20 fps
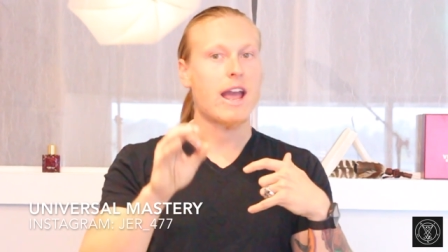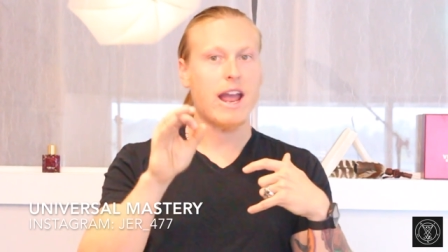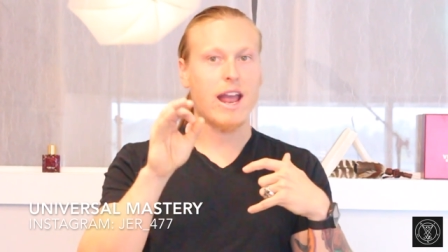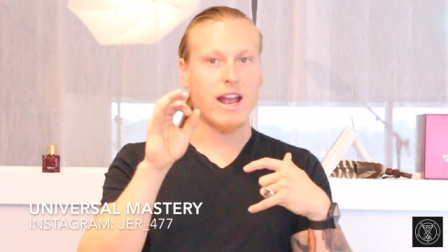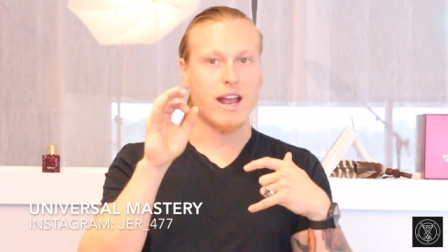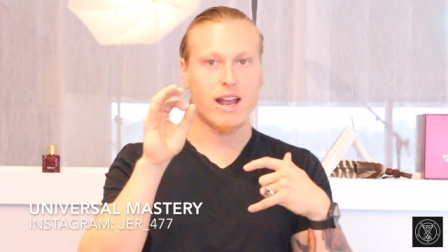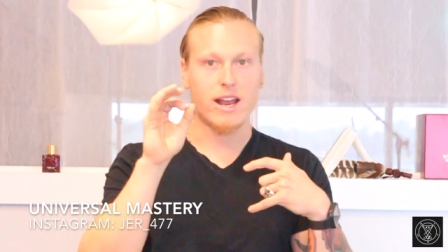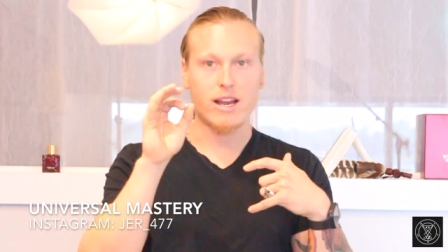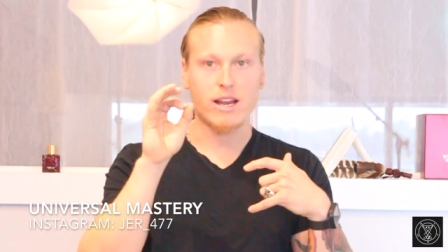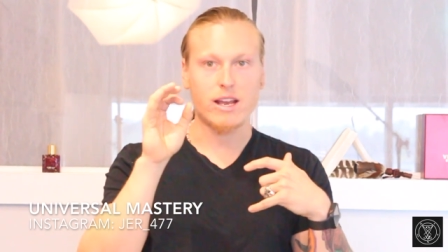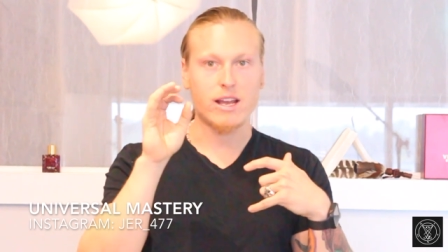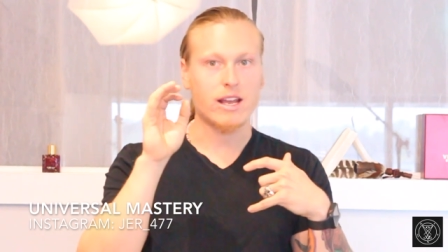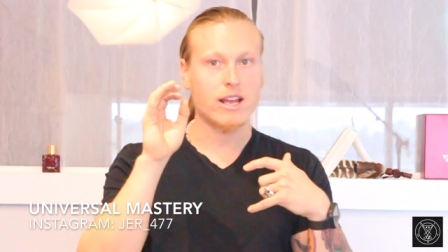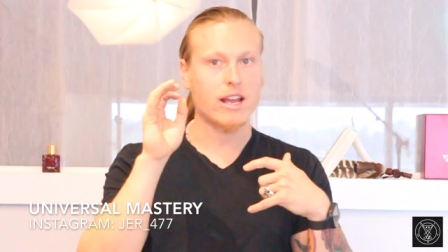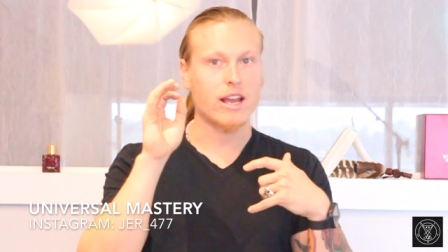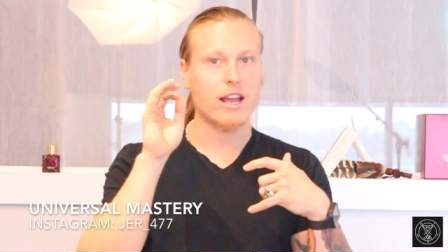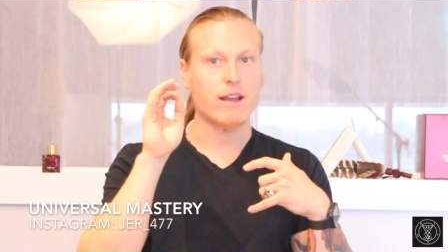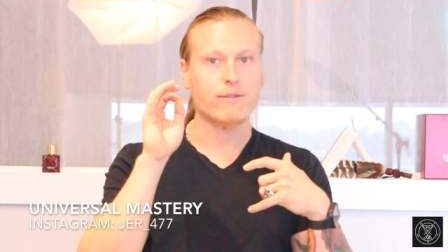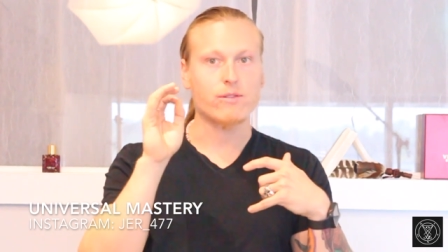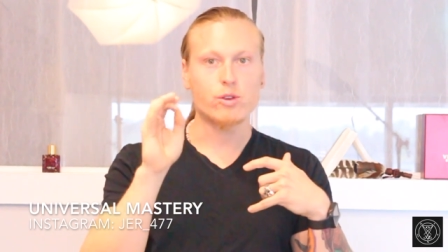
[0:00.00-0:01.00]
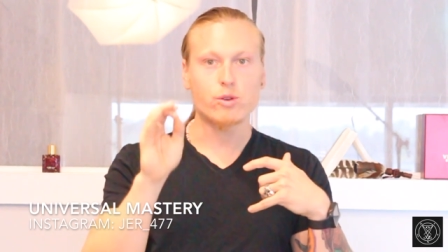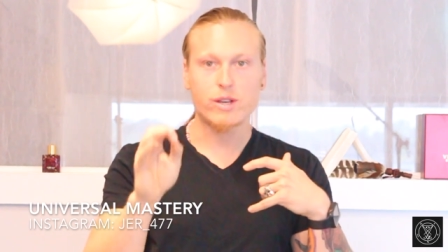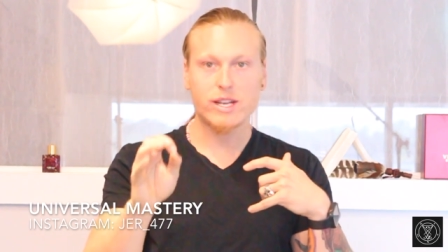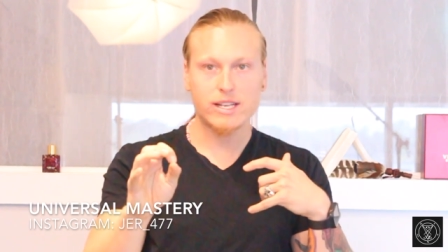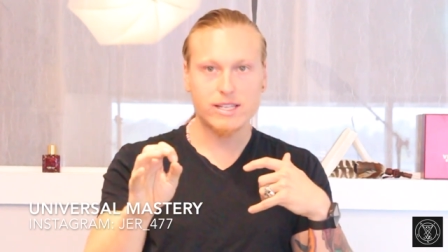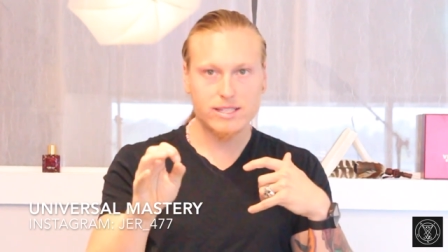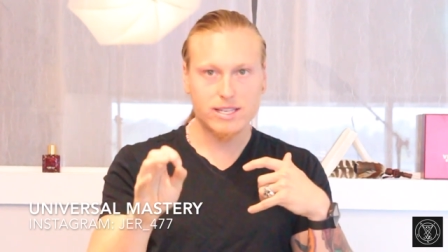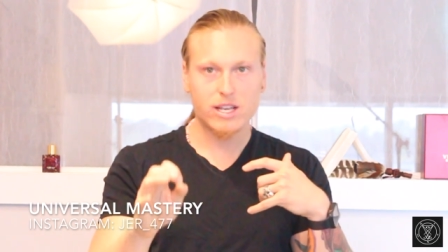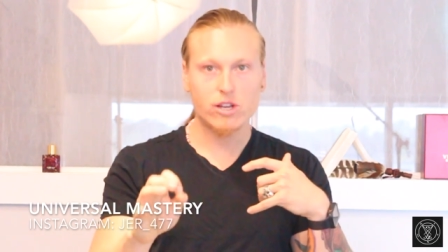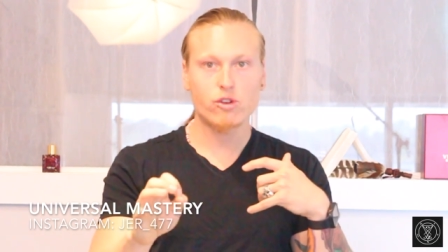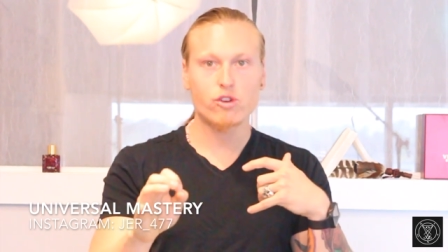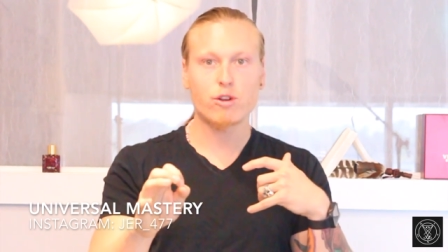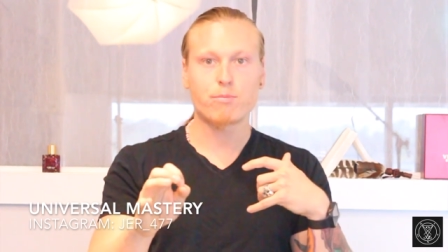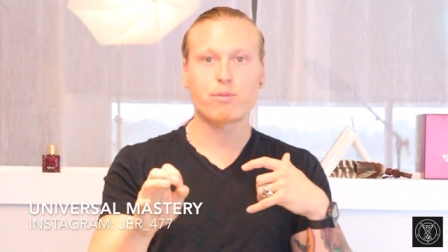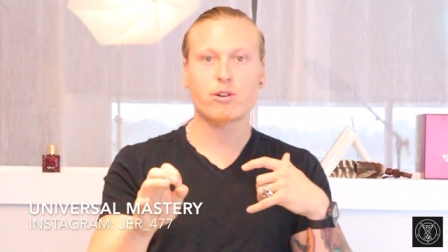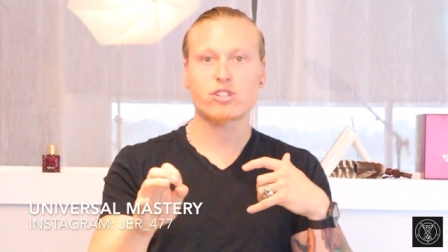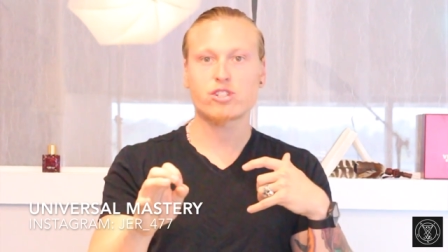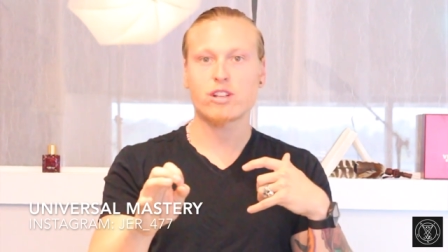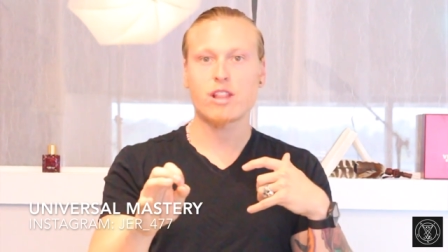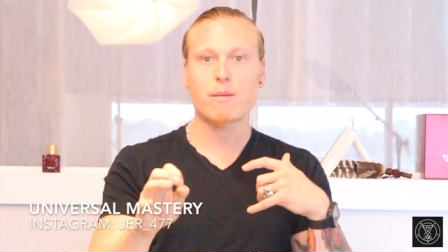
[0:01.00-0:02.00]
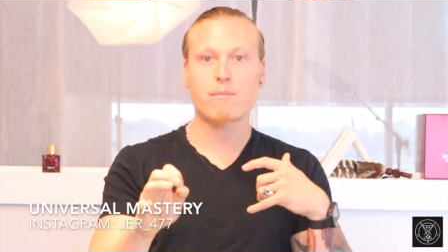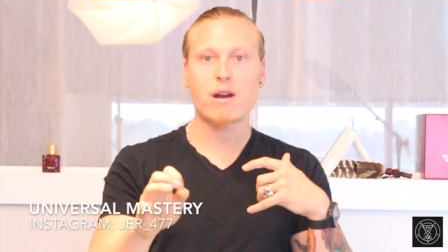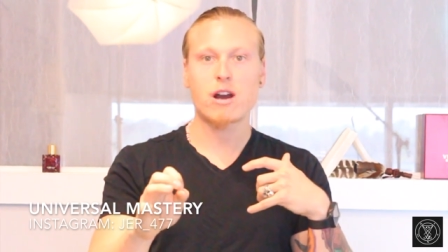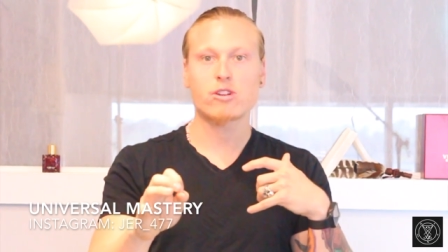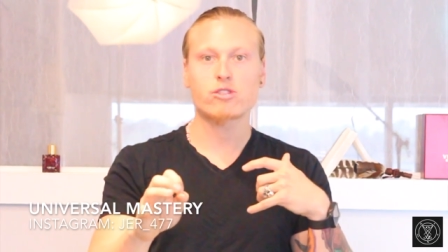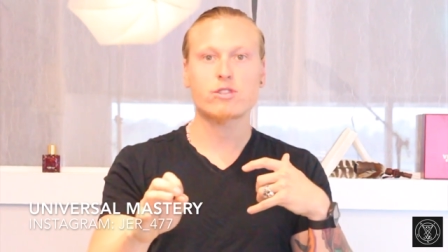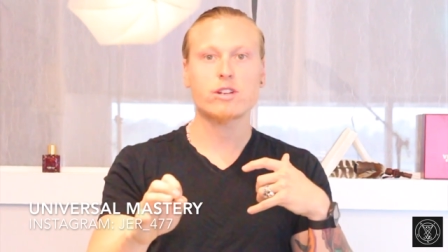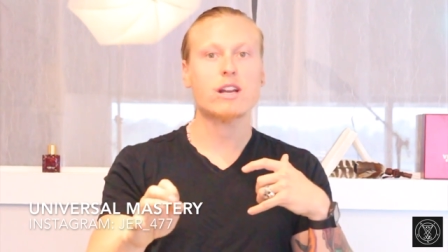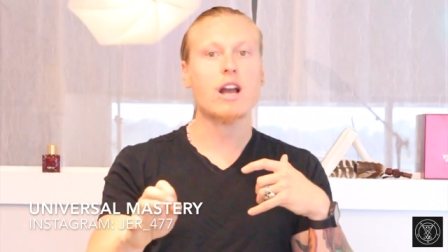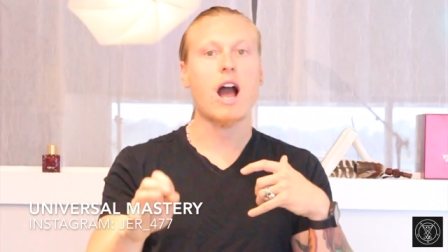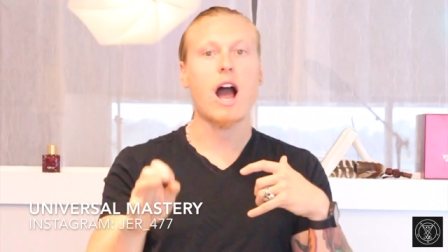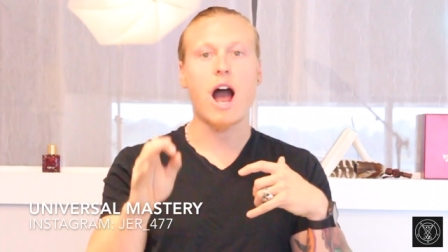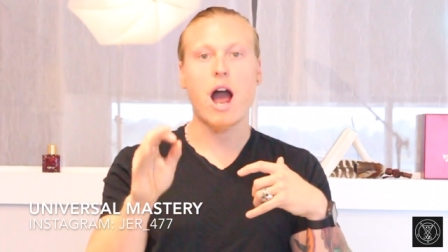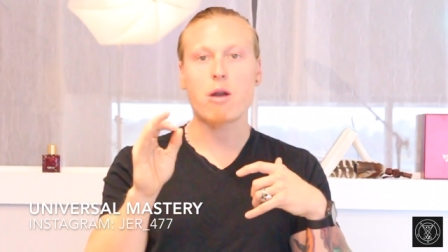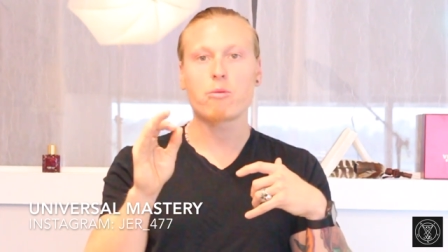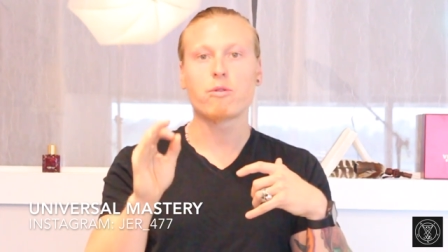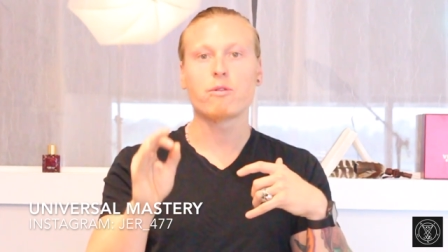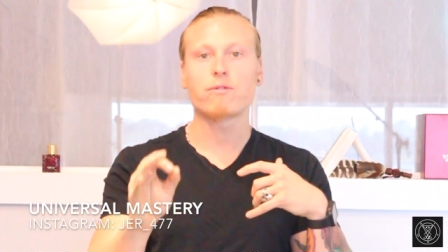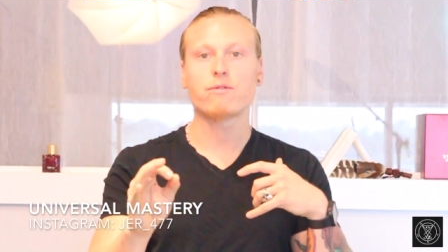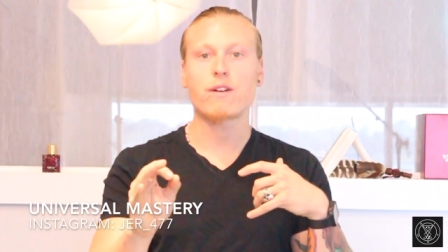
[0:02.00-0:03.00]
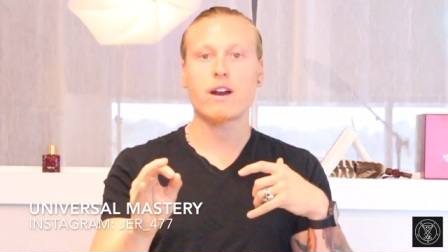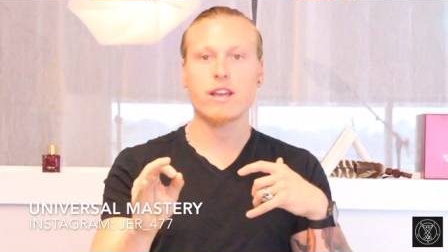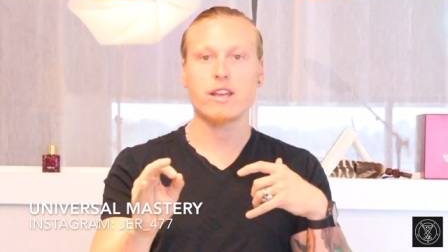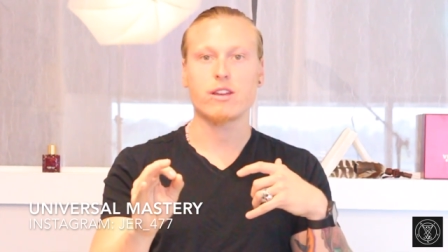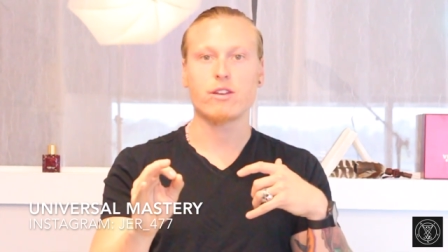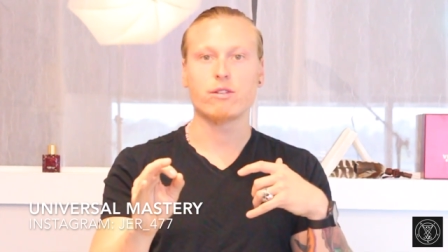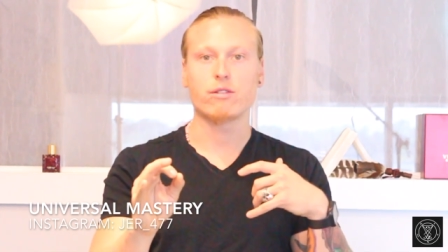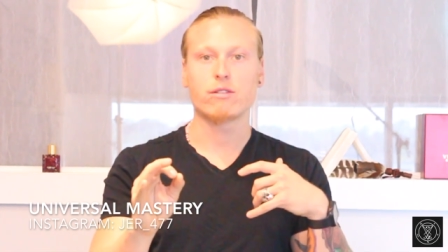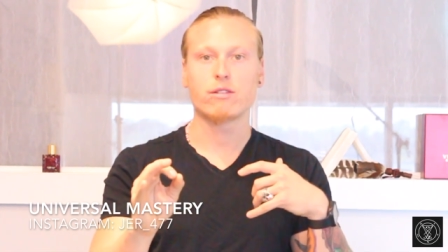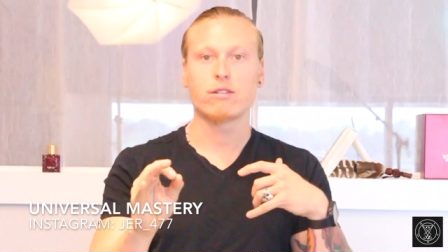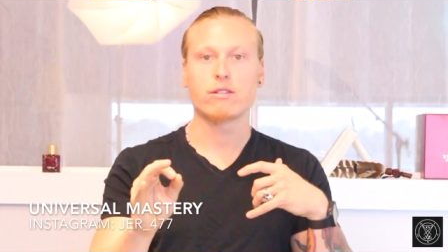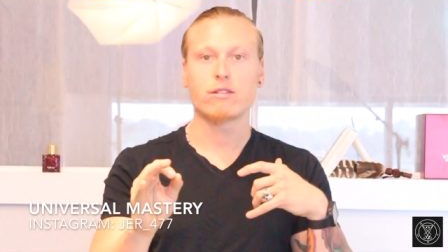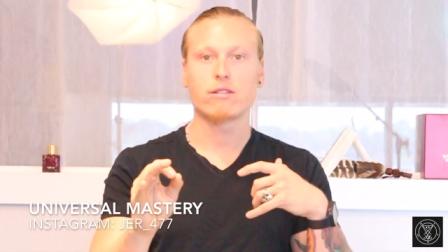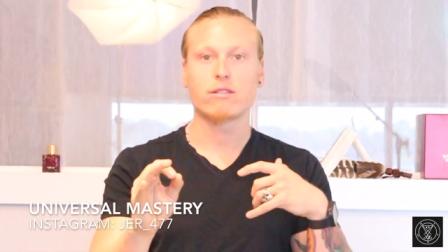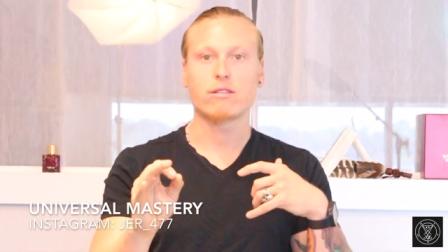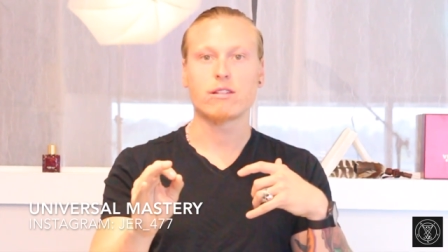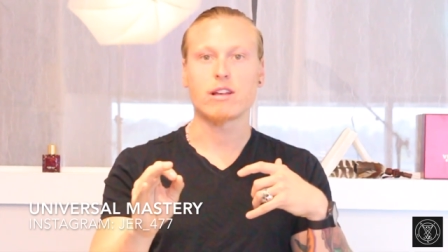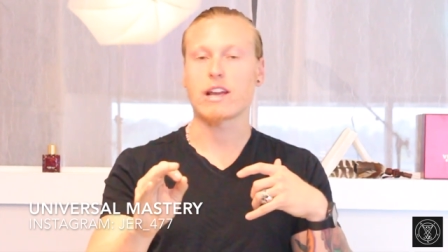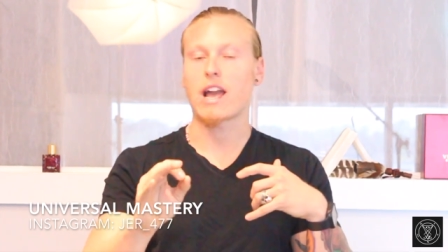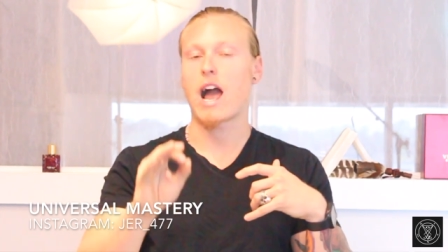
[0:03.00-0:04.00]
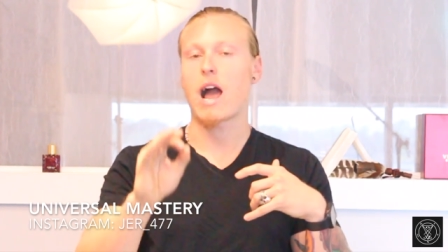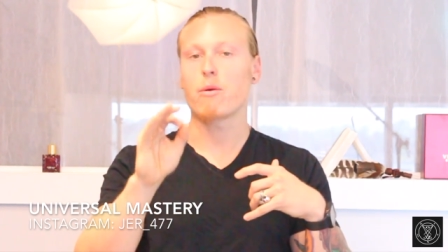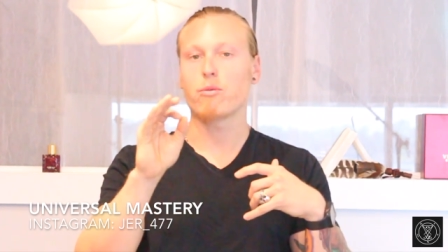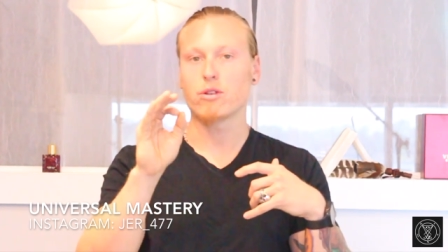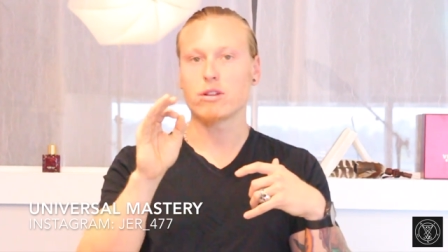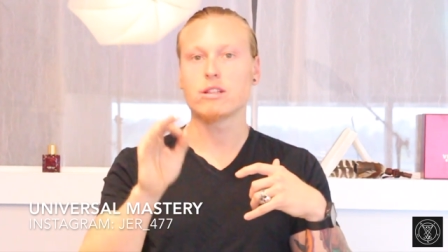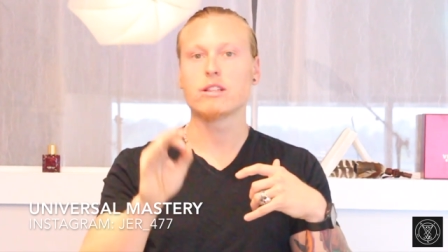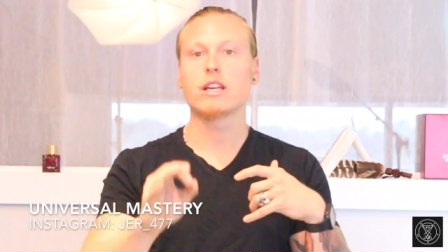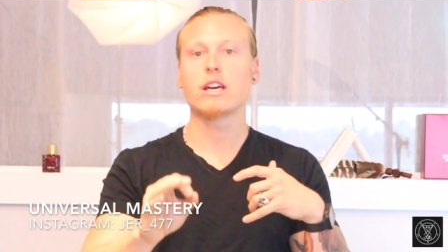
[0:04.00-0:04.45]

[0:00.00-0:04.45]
And if you continue to push on that boundary, I will fight you. Like I will